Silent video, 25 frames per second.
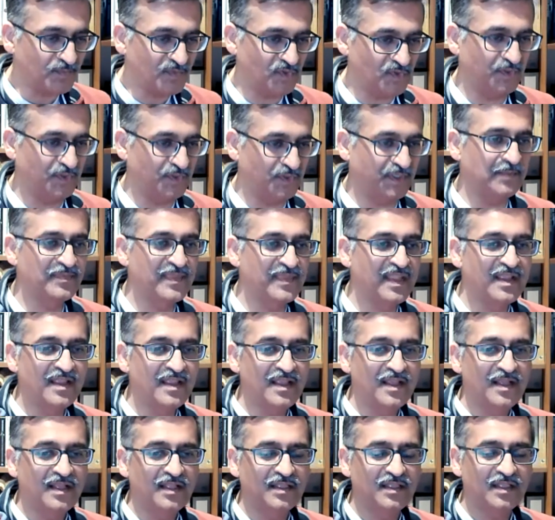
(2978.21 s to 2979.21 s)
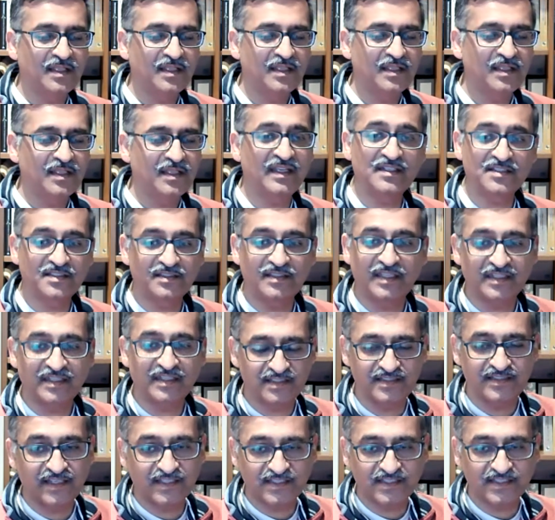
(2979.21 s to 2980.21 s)
Okay. And that's
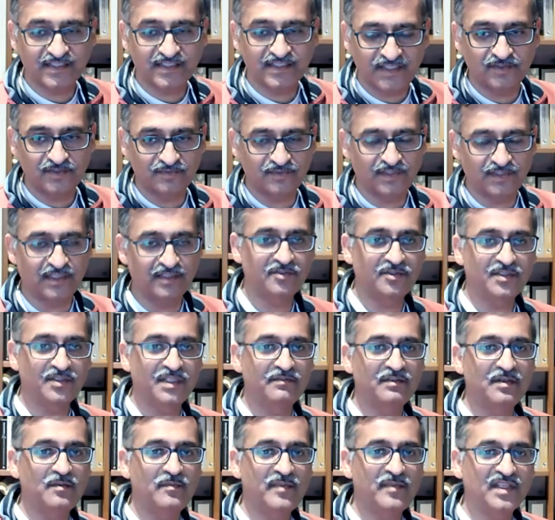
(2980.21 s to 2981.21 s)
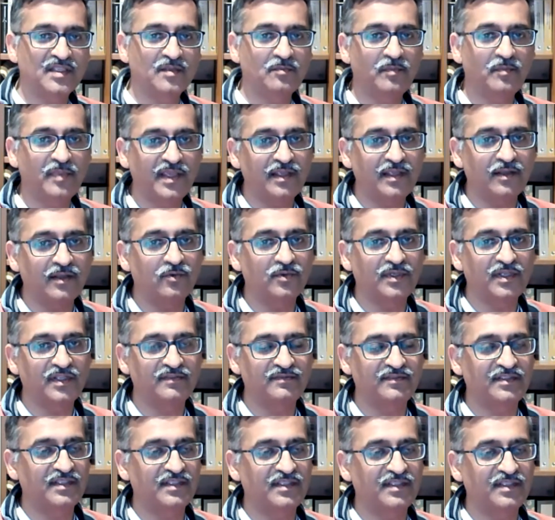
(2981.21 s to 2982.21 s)
the extent of that. So they will make the payout
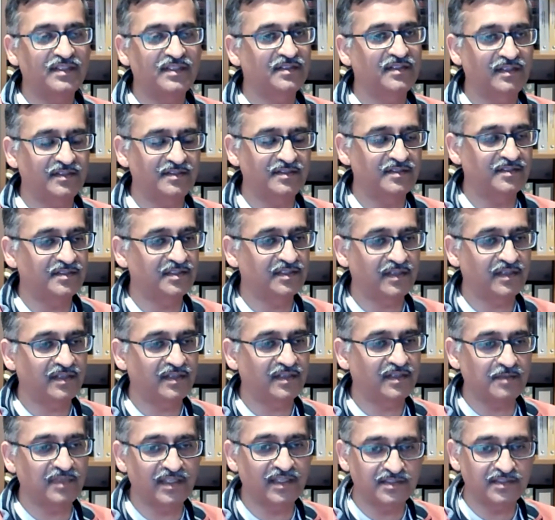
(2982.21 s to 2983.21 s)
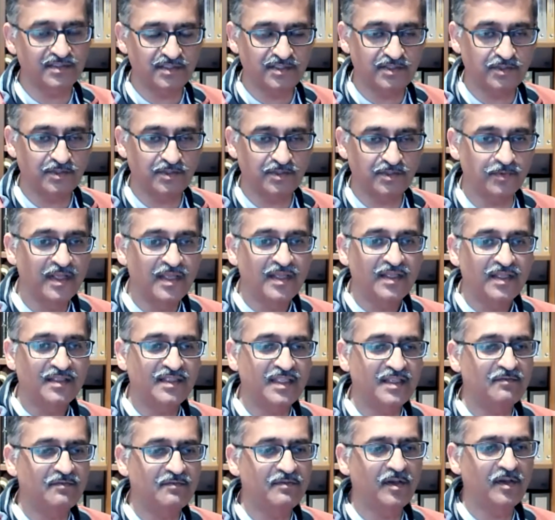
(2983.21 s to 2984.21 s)
if there's a negligence claim against you.
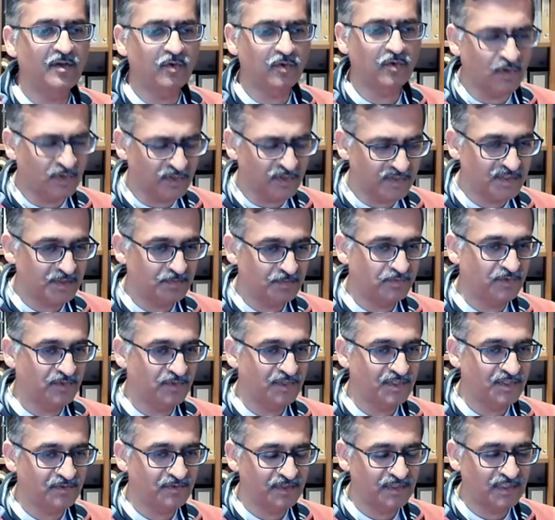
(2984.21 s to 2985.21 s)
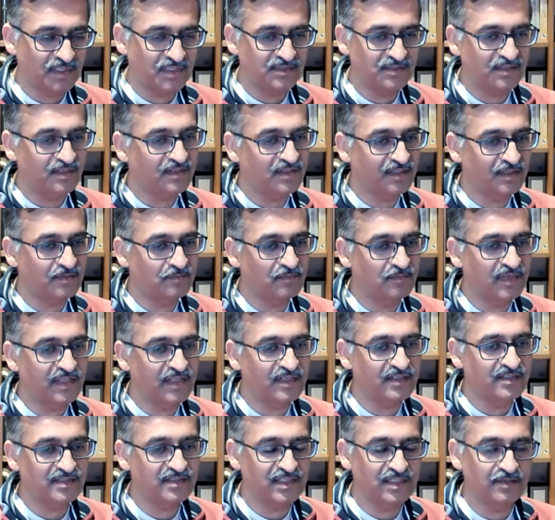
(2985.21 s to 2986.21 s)
They will not support you in answering
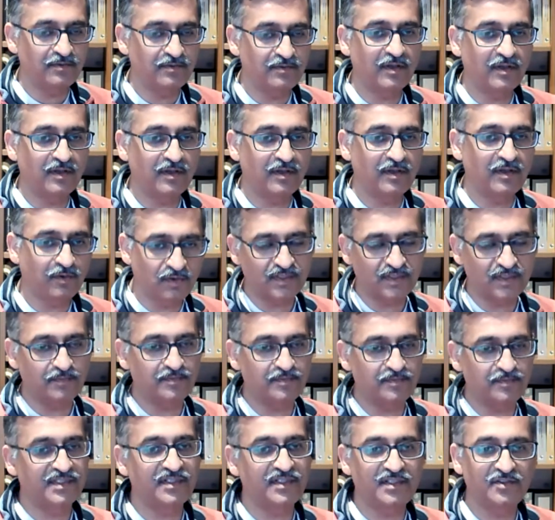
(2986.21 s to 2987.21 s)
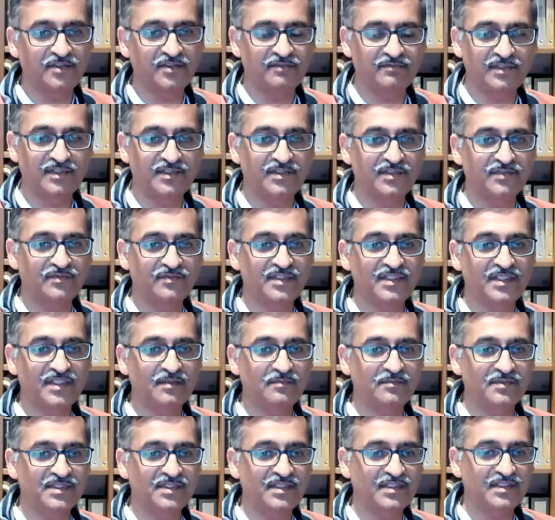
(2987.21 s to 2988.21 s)
complaints. They will not represent you in front of
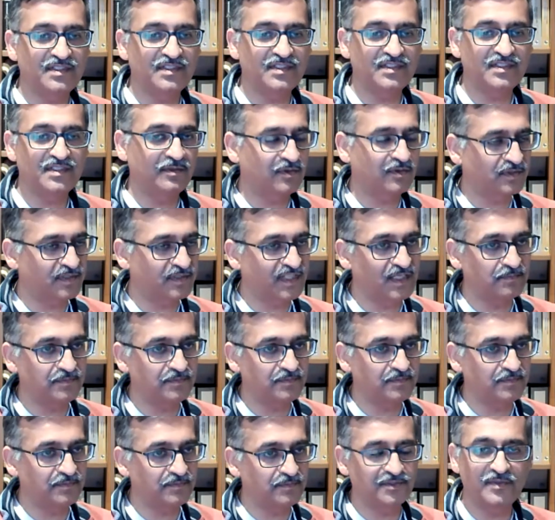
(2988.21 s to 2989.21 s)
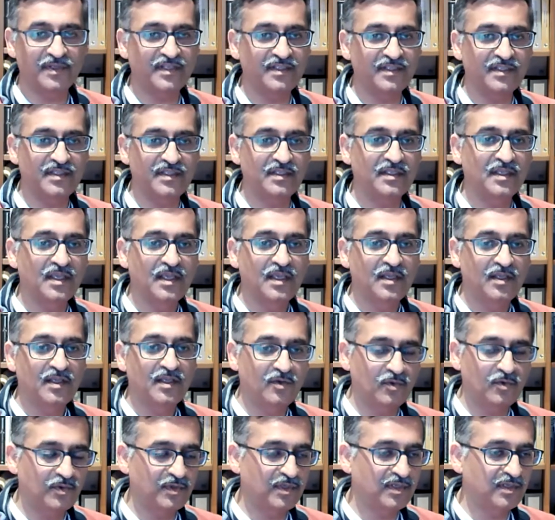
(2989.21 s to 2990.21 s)
GMC. They will not help you through any
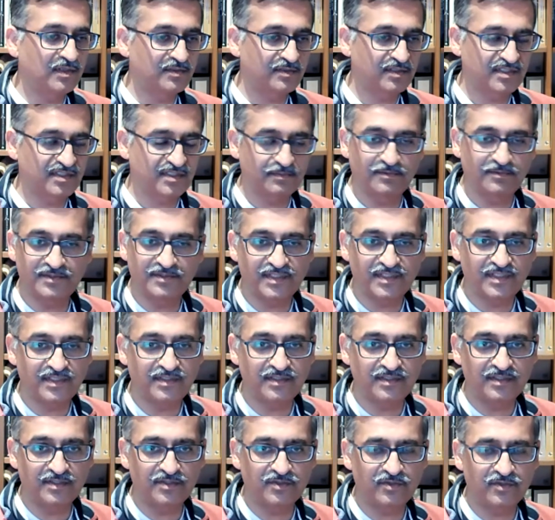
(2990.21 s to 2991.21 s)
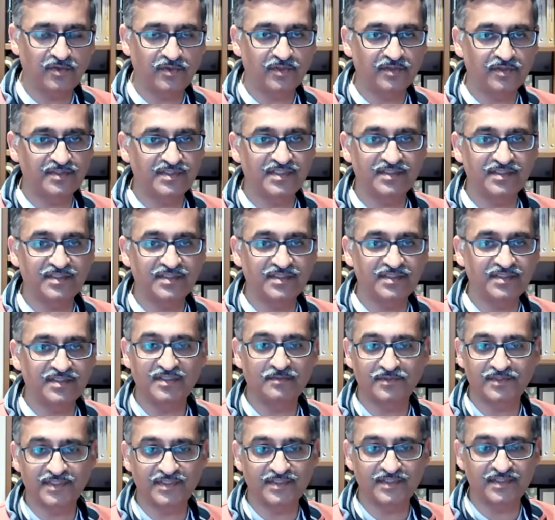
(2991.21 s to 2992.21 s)
local trust procedures or your CCG
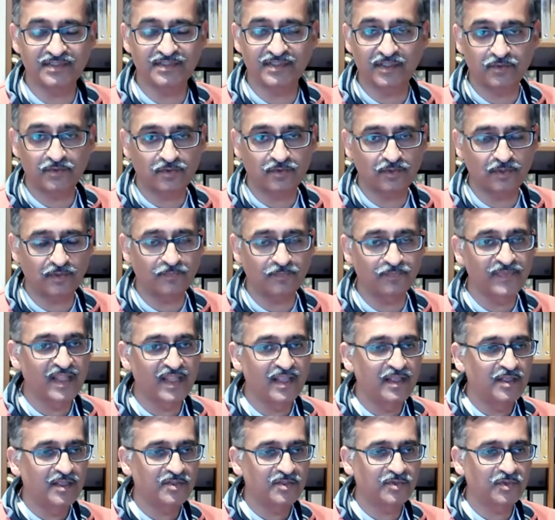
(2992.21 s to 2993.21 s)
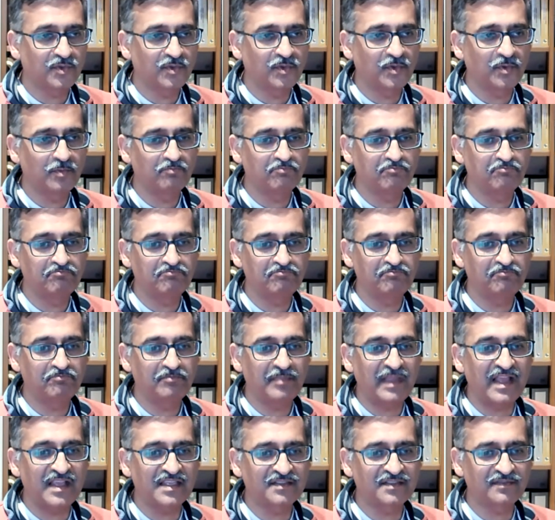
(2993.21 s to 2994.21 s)
procedures at all. So
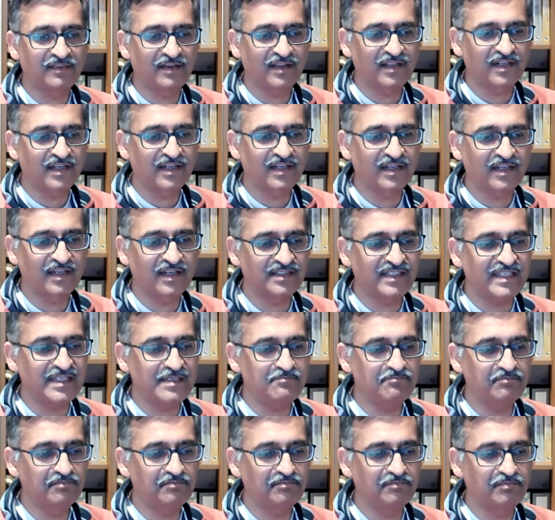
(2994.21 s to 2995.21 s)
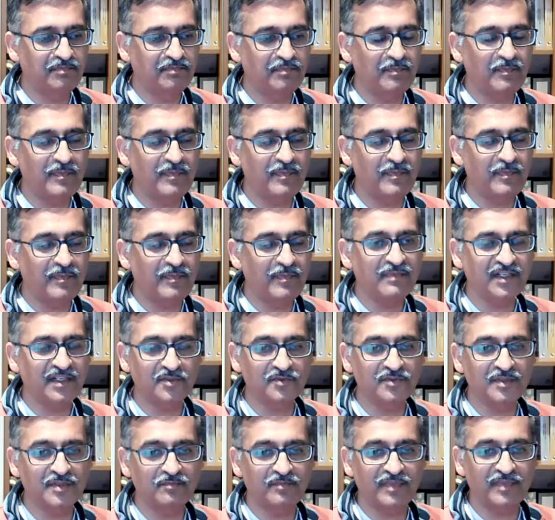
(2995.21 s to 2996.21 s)
as far as the payment
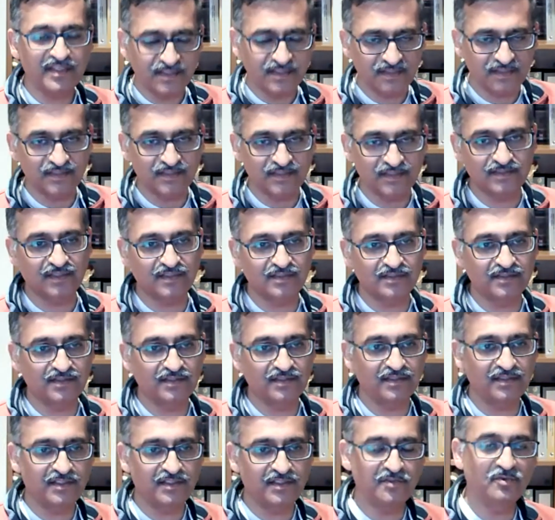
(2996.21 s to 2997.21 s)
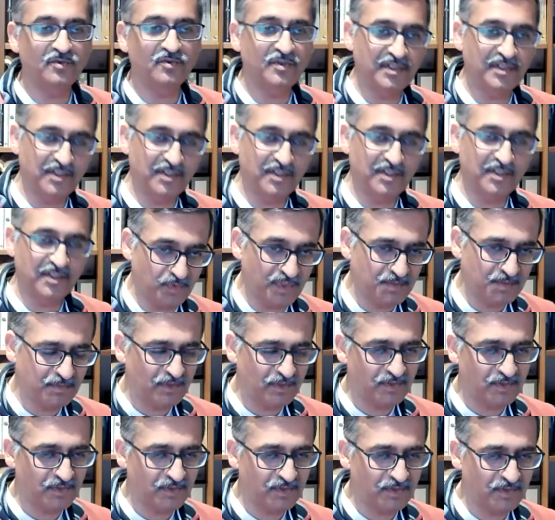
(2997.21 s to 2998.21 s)
to the patient is concerned, you don't need to worry
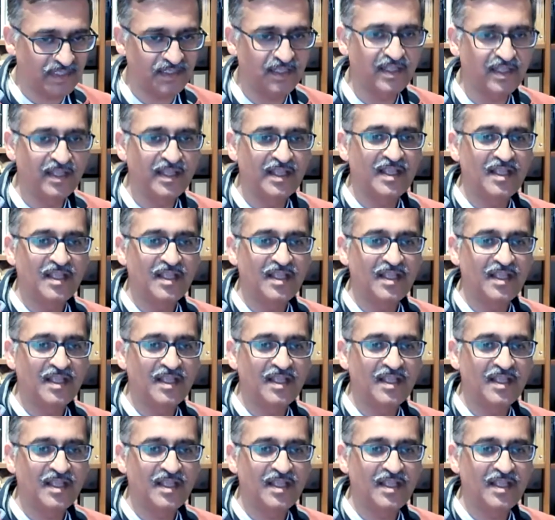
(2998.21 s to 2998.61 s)
about that.